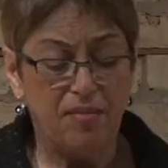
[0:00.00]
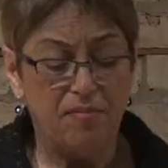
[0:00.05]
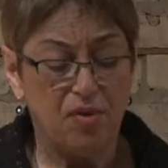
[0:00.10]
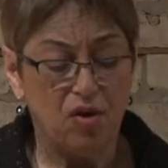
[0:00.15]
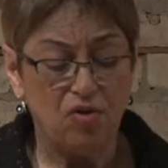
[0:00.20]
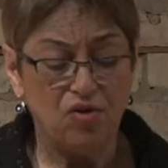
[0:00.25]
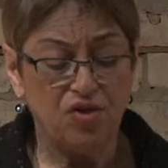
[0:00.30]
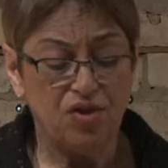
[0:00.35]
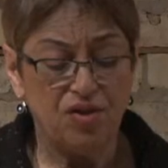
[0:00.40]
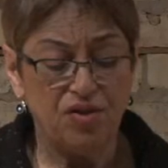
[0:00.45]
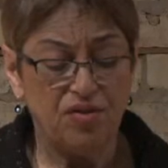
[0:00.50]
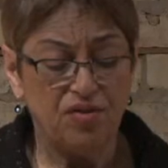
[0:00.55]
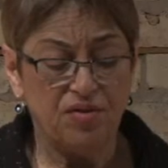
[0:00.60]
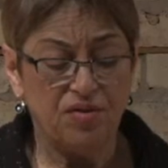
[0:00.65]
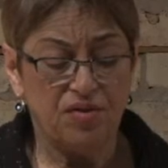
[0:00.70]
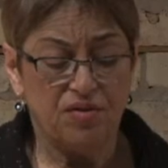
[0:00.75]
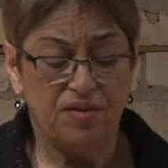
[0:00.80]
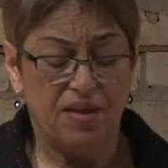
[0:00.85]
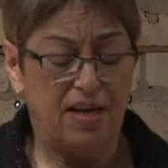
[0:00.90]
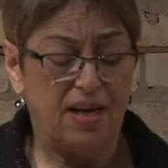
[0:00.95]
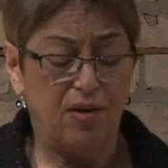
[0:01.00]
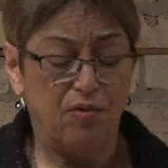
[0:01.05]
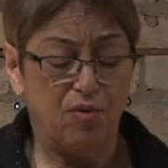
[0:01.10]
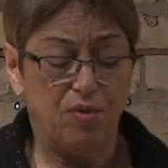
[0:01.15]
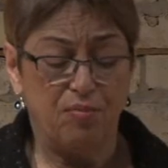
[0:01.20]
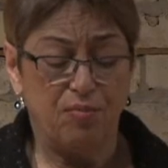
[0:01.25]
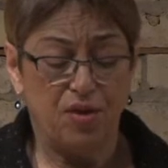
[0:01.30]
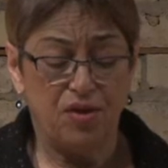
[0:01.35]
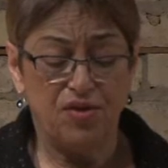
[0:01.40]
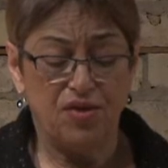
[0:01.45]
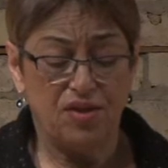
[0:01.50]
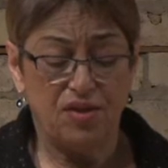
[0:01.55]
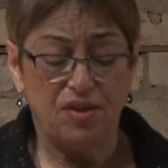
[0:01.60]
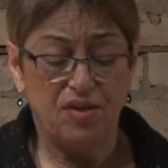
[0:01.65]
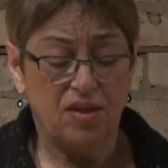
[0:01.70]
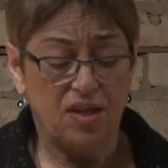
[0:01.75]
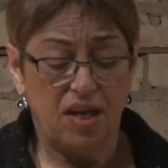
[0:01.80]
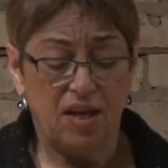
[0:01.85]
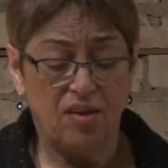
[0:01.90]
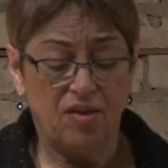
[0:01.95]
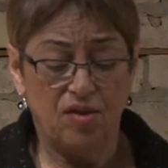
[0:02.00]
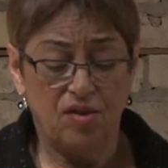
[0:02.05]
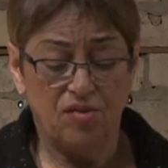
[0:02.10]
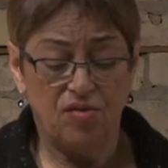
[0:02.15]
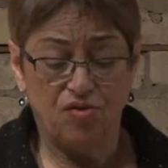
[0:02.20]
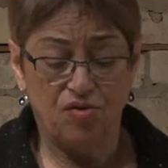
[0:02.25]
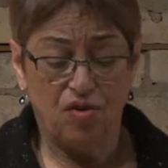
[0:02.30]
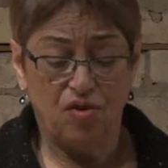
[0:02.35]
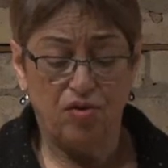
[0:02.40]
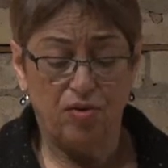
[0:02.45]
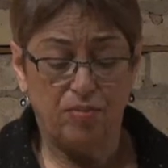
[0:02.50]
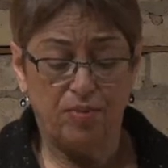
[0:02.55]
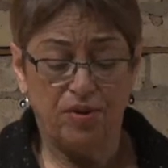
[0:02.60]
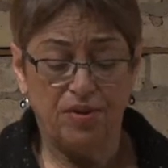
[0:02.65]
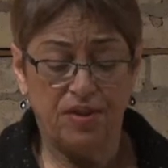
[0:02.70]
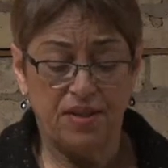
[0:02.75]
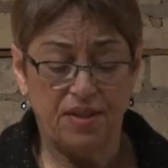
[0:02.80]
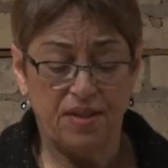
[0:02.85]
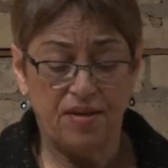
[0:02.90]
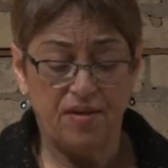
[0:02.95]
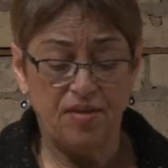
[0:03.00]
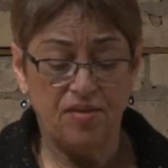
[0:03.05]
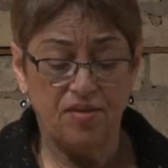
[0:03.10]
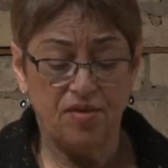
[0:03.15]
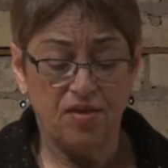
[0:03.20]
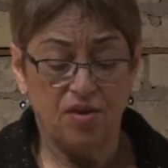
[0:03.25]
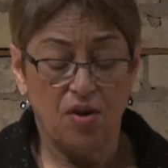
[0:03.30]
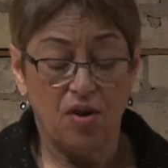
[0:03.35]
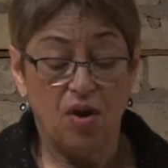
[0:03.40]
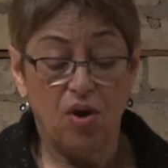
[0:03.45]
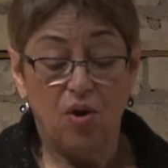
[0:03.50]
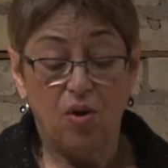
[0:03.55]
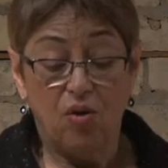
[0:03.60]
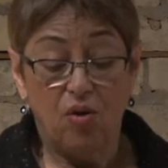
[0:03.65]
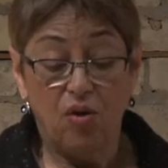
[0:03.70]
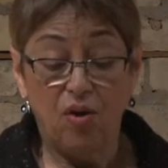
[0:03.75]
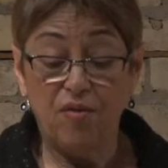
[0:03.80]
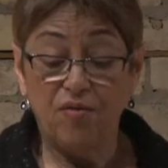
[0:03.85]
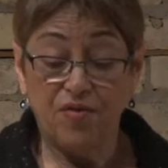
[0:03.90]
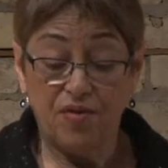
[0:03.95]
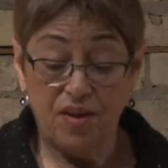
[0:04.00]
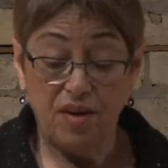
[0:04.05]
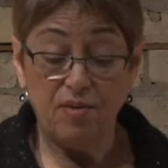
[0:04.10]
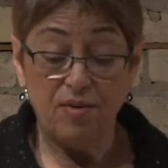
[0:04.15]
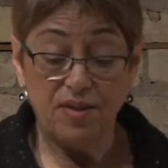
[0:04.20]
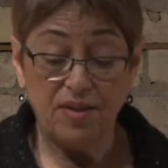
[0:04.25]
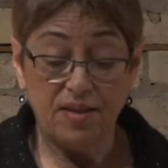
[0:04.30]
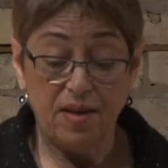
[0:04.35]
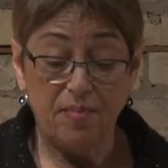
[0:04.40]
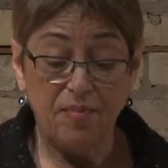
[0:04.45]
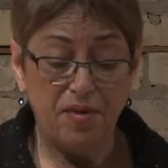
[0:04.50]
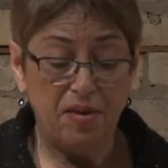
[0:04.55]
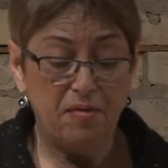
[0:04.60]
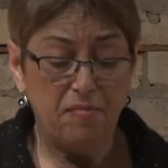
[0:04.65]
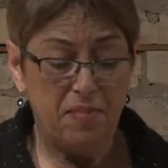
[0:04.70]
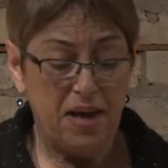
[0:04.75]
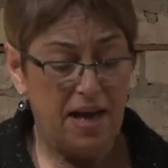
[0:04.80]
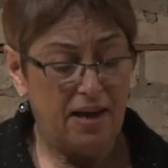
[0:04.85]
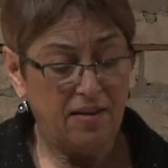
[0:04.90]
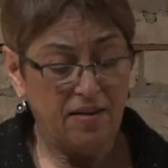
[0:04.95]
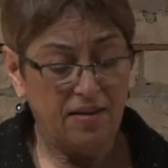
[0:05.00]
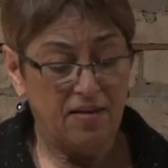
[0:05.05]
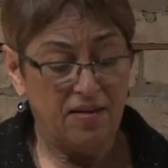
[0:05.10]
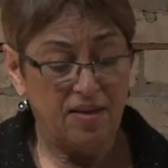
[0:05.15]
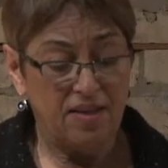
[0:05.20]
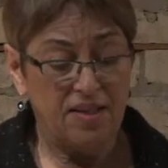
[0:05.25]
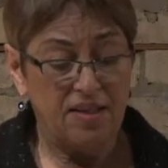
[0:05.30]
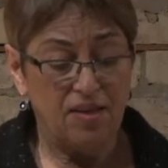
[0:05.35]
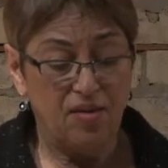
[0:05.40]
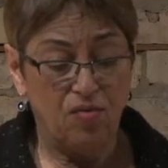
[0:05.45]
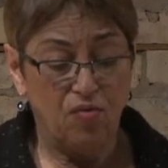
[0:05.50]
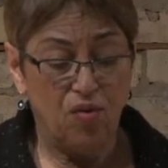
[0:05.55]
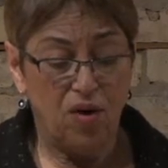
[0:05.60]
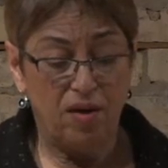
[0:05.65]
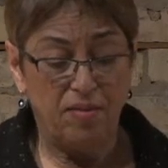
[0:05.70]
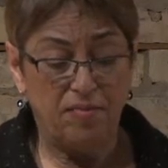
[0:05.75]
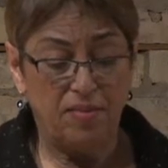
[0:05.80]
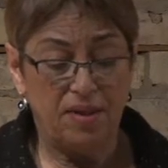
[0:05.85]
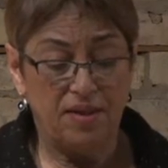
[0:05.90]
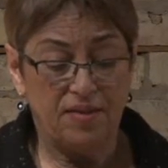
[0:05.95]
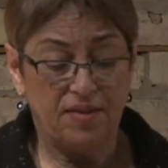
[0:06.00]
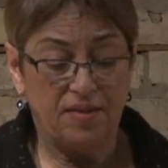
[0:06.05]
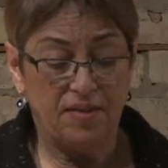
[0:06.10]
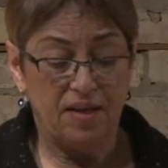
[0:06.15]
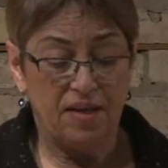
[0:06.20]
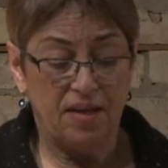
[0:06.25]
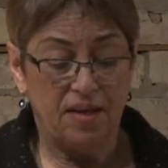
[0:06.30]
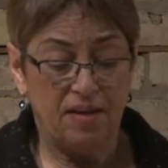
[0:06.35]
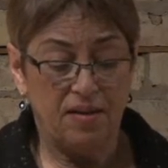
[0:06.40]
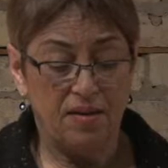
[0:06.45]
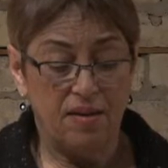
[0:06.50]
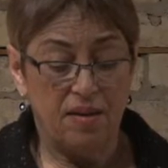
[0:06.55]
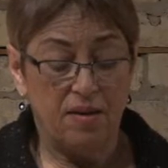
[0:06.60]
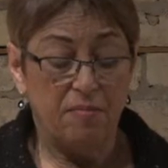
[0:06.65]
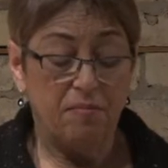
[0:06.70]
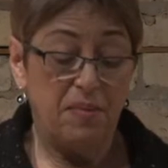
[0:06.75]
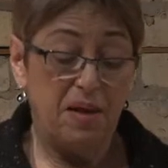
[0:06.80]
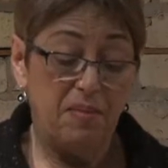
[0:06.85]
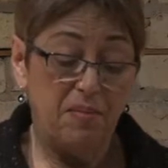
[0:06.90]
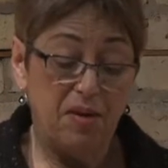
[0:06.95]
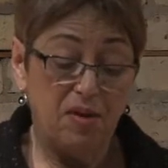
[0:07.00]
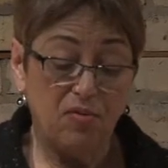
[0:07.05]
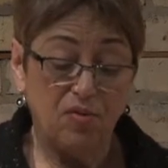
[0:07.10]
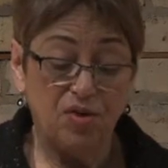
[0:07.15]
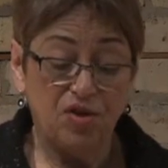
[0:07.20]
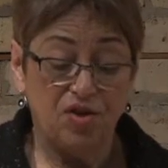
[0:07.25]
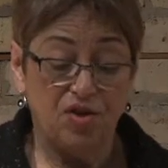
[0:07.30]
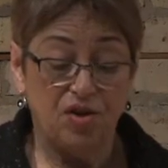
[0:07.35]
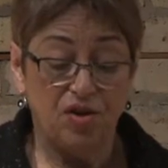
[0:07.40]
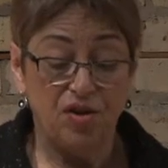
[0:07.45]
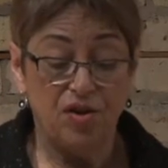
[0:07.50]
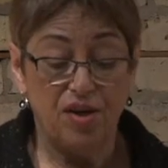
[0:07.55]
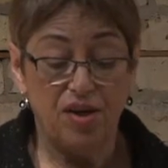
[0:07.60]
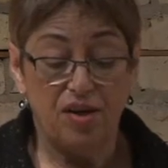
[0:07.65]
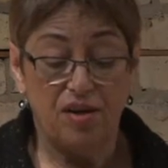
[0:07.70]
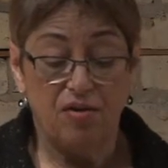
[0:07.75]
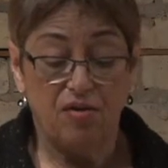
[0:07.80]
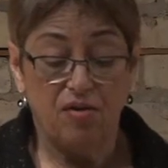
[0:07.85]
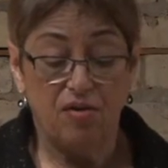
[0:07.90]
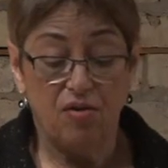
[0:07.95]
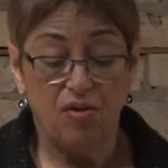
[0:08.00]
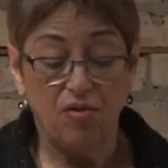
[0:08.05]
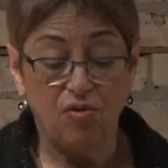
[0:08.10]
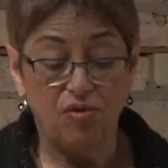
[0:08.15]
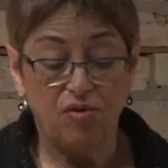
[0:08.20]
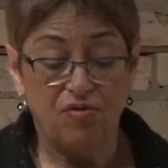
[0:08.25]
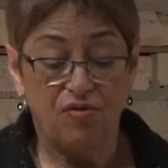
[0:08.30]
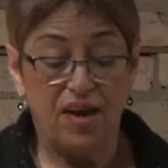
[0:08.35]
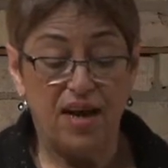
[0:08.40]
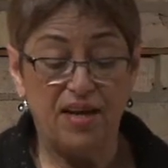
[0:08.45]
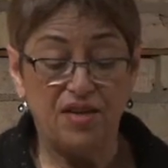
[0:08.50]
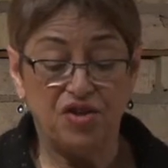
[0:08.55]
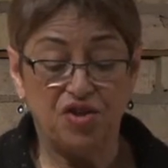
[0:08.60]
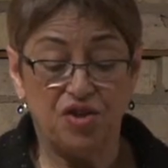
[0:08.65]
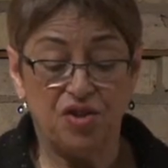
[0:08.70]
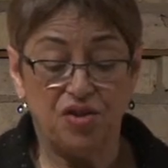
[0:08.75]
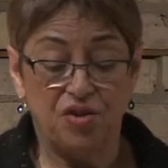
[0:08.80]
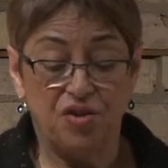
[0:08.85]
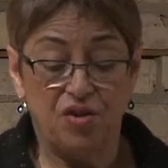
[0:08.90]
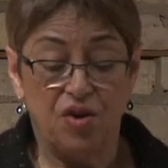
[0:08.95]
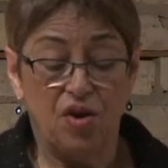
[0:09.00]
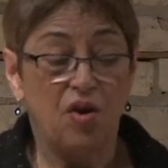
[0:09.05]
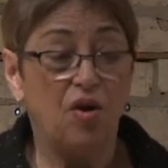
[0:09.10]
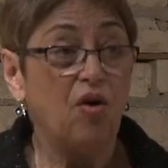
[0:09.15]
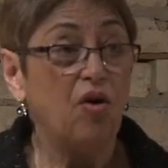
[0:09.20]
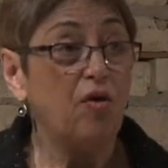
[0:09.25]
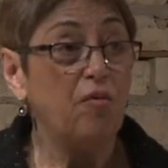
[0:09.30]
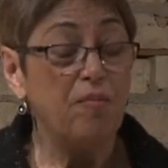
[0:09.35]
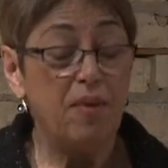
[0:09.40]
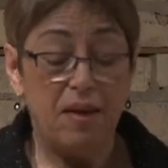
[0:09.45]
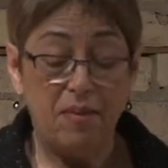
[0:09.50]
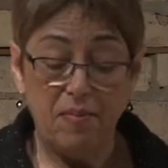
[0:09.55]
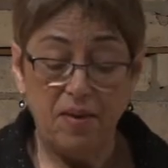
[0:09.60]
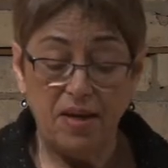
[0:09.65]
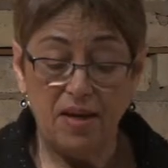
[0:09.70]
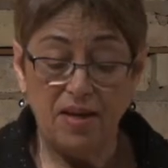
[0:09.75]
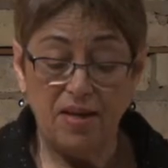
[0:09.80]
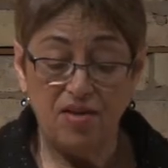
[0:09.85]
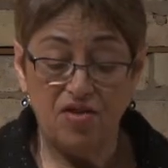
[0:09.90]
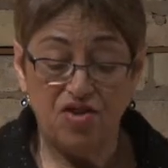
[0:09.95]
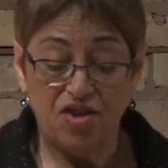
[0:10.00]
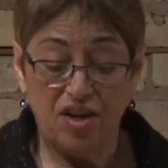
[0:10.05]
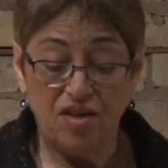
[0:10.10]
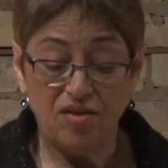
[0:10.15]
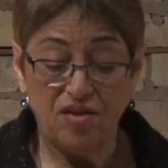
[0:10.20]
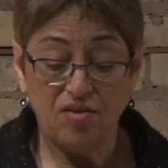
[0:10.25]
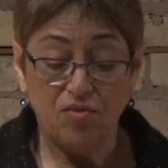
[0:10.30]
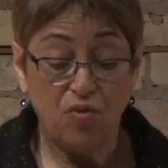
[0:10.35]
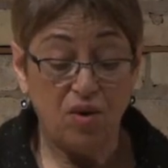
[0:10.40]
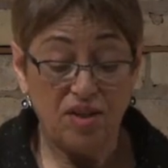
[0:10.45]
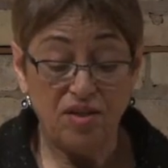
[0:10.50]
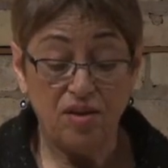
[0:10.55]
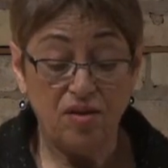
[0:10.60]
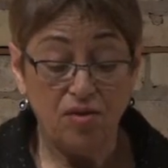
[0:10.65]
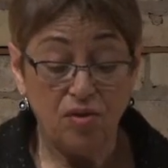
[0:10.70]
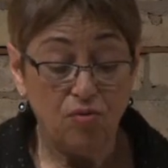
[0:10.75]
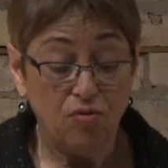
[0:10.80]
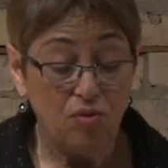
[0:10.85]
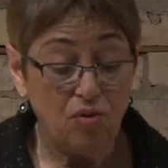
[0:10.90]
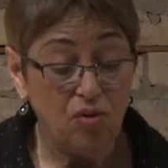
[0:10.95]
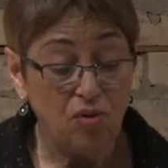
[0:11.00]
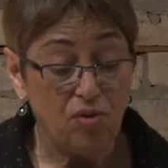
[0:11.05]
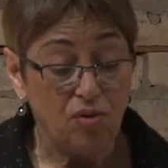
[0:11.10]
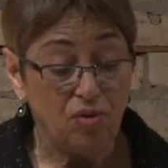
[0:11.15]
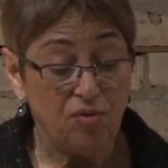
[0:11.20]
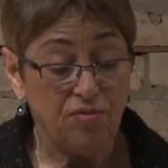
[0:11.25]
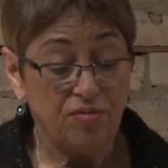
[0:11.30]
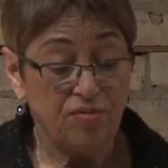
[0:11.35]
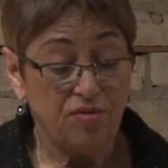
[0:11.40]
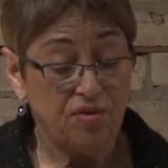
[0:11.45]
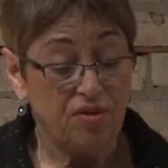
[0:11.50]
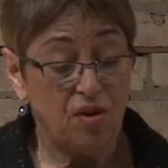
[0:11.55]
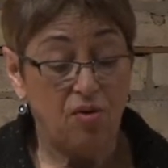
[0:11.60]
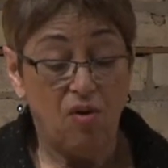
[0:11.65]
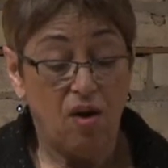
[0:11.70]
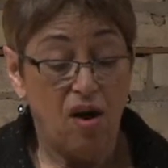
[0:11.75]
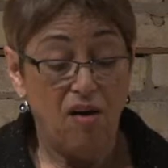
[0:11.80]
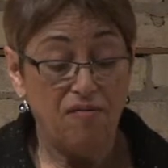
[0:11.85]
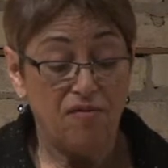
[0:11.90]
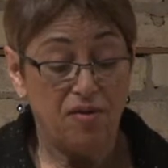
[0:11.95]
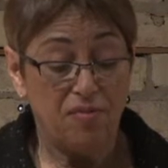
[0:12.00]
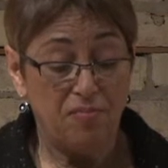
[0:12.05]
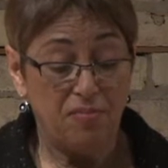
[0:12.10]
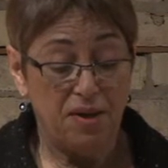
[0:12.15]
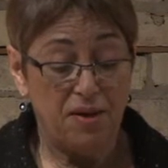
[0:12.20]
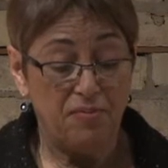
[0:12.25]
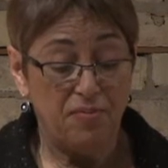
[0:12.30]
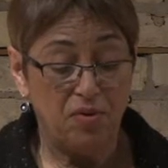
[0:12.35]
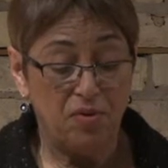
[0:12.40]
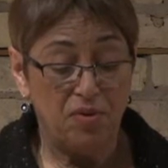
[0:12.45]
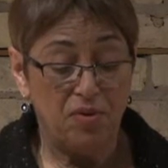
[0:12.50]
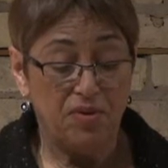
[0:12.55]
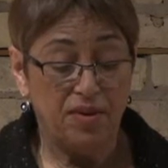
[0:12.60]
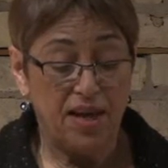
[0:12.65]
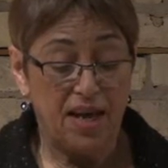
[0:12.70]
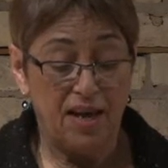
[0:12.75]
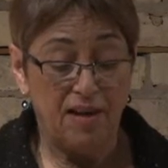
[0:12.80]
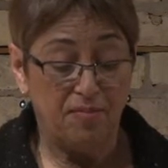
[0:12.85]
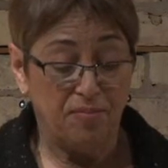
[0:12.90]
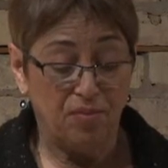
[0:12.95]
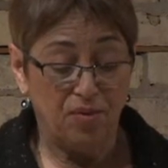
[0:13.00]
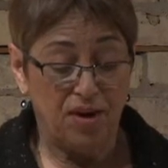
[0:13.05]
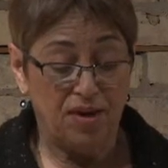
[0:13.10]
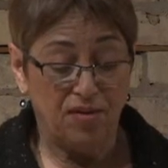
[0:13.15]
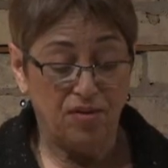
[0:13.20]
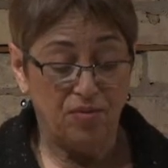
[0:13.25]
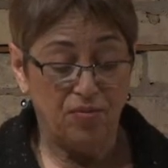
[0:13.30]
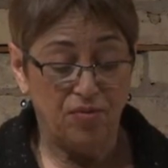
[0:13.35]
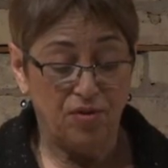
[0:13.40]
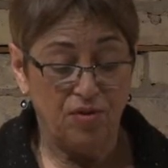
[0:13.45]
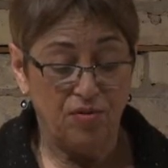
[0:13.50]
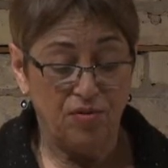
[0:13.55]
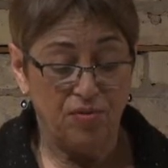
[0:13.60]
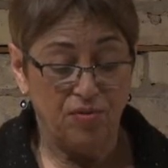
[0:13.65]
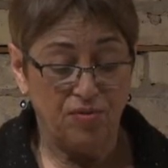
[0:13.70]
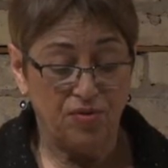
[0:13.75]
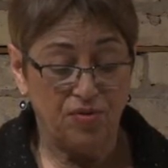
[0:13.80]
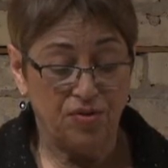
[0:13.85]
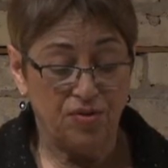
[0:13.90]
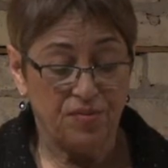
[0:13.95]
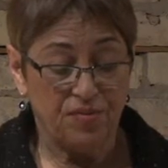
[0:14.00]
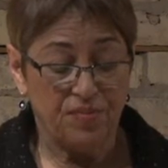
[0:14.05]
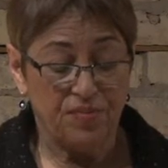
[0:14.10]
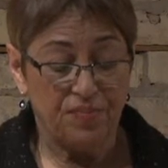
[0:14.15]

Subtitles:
emotions, that I would burst into uncontrollable tears, or if there was something back there he didn't want me to see. Maybe it was dirty or old-fashioned, or maybe it just wasn't the rule. So often people can't break the rules.